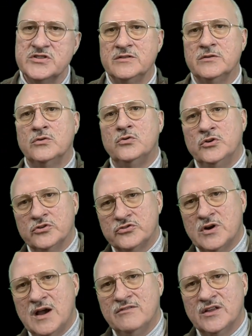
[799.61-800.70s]
and who you're
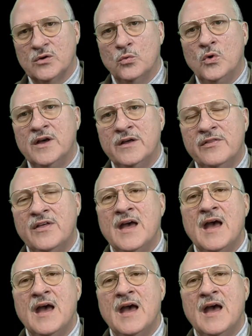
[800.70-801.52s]
traveling with.